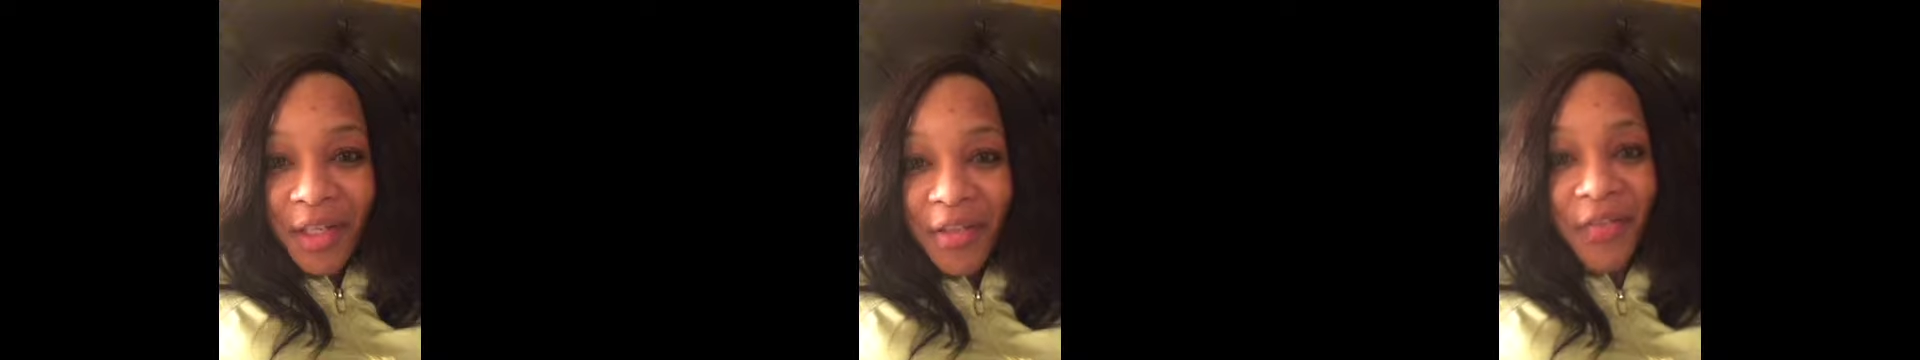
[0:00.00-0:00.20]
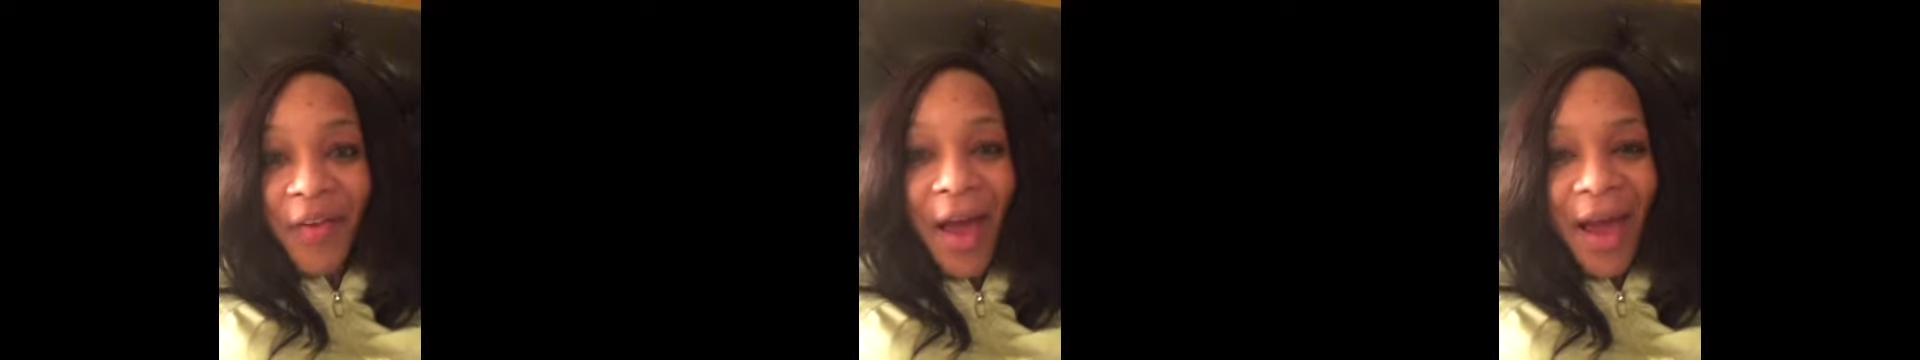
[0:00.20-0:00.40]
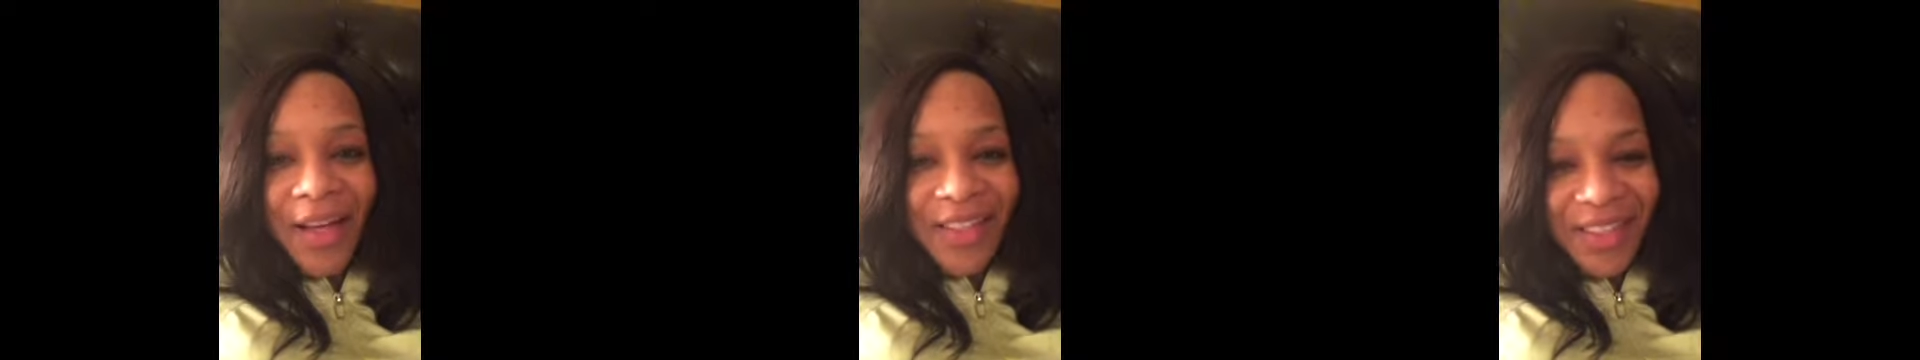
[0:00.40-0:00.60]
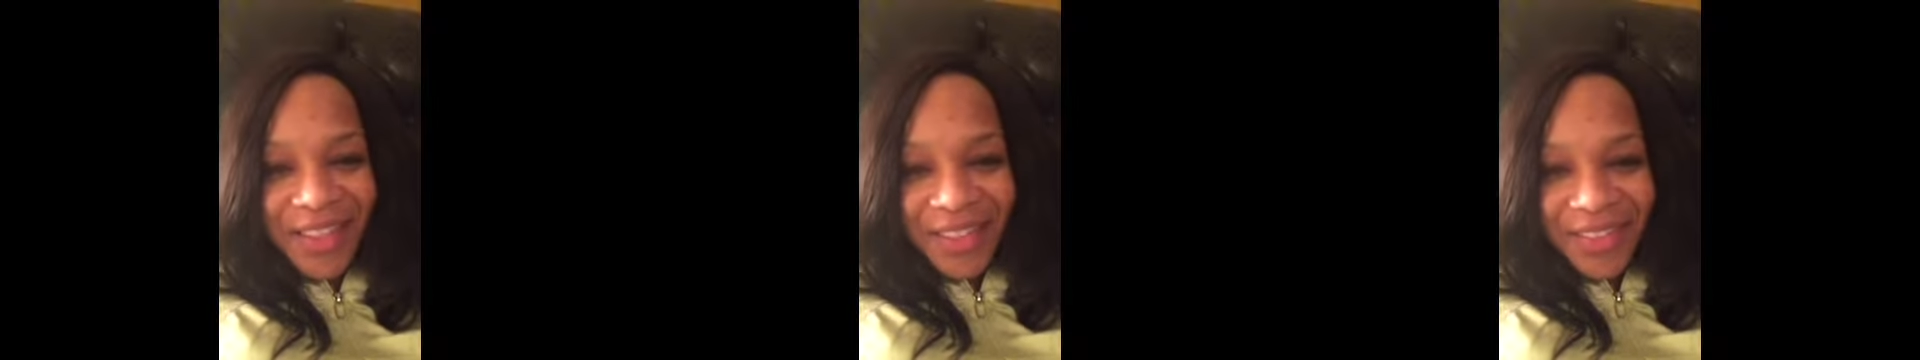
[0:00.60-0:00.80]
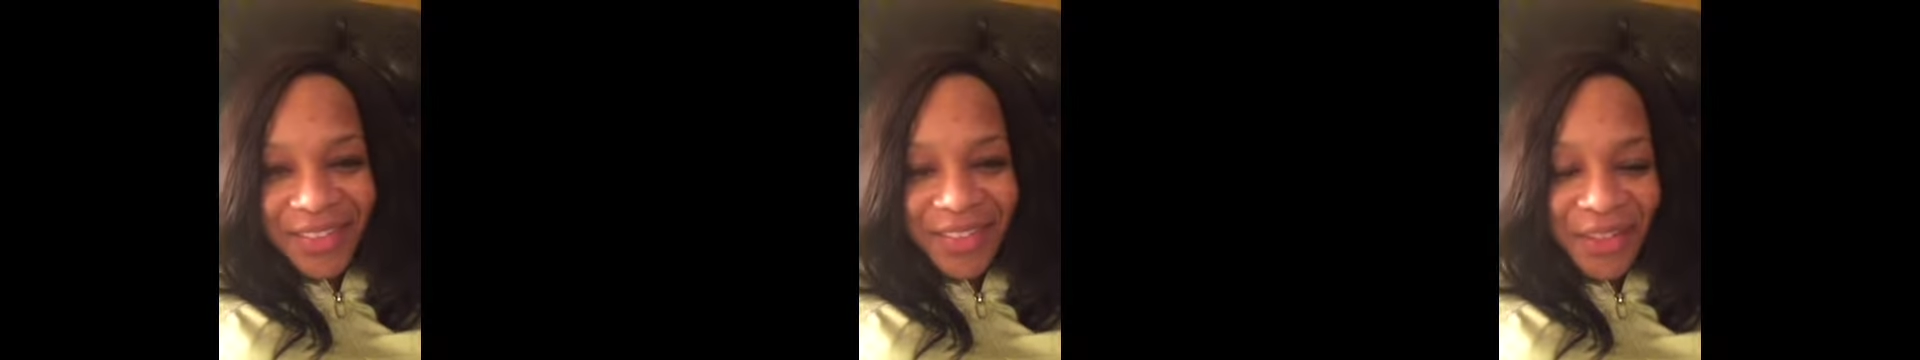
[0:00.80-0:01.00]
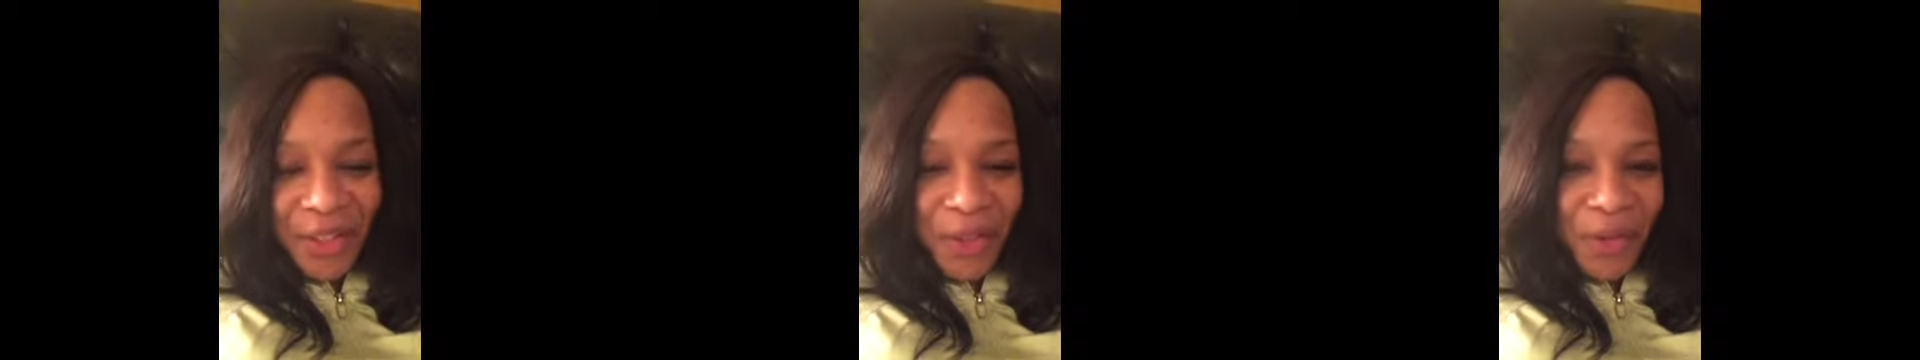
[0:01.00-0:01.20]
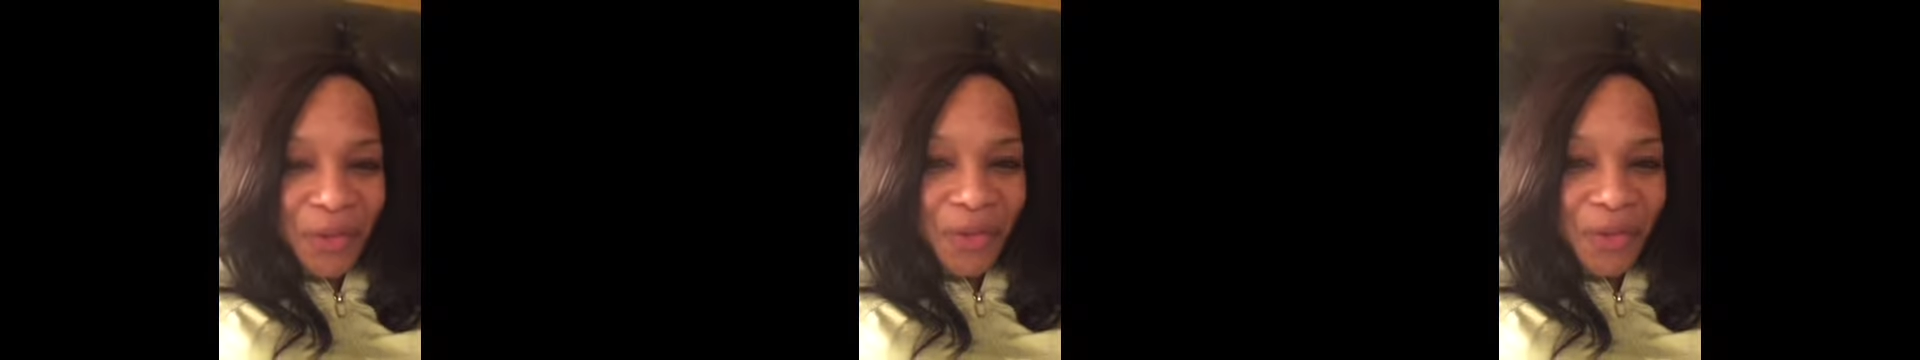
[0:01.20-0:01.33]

is fact. You know,